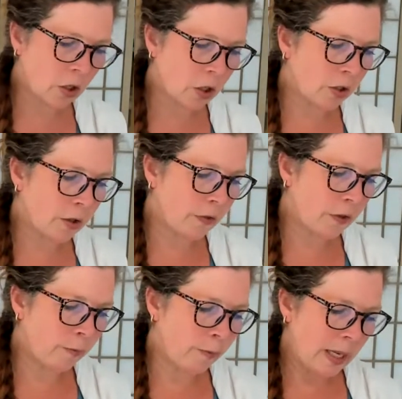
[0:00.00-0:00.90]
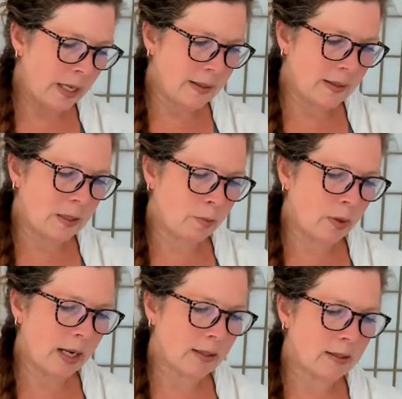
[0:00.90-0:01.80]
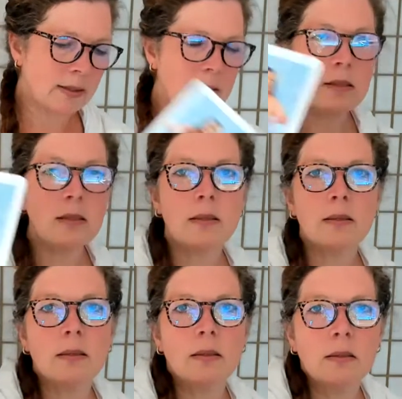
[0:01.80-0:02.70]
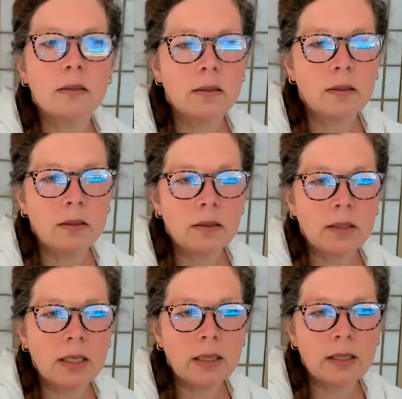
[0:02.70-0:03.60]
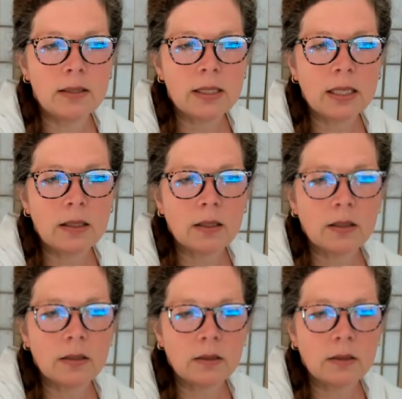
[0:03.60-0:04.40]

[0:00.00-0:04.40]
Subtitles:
earth-based practices in this deck.